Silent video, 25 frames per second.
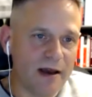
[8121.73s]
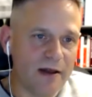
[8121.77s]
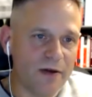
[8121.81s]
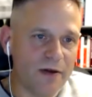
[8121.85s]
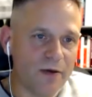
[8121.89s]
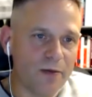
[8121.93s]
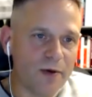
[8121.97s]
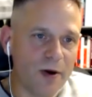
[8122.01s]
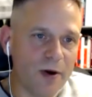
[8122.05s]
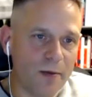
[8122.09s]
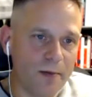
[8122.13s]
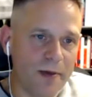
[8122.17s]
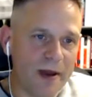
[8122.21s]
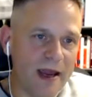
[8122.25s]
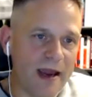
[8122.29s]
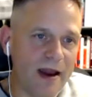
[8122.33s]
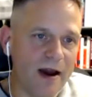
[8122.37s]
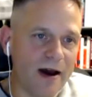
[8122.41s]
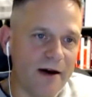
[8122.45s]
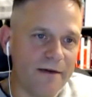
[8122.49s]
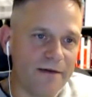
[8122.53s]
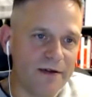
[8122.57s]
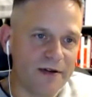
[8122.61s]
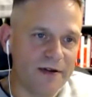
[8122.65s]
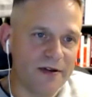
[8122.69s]
The real
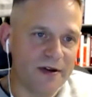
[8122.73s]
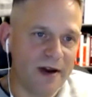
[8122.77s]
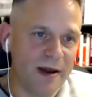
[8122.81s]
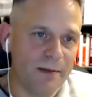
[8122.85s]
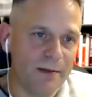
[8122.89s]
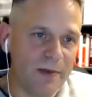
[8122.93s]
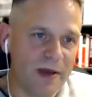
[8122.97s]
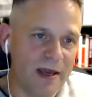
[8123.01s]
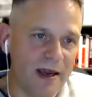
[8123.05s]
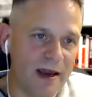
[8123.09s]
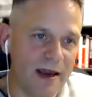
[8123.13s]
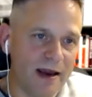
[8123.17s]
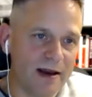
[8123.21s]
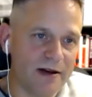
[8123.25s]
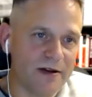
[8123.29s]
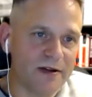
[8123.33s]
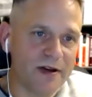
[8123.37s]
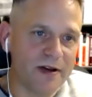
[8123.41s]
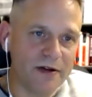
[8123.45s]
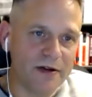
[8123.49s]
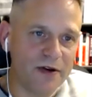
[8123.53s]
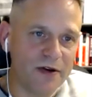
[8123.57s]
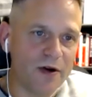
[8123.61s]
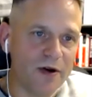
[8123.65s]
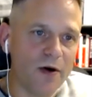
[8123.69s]
payoff as an MBA is
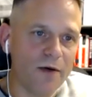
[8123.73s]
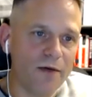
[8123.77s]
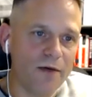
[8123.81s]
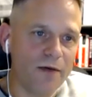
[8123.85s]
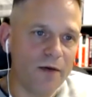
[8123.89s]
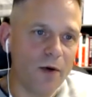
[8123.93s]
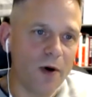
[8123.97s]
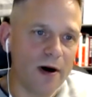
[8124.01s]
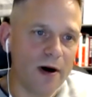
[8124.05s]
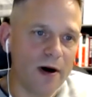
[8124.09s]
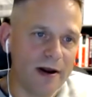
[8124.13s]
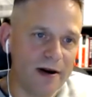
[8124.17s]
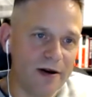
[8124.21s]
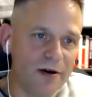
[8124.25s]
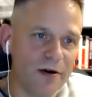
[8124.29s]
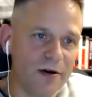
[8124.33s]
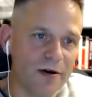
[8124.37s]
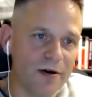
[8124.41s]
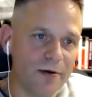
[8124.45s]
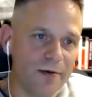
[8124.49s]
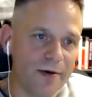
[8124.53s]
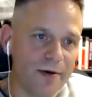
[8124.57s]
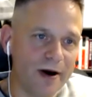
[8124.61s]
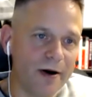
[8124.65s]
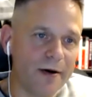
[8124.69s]
as you go forward in your
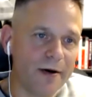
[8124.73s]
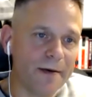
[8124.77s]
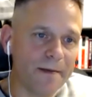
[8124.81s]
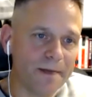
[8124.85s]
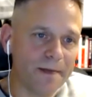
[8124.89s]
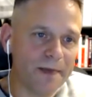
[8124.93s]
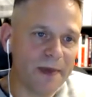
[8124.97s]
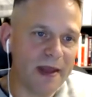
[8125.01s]
career.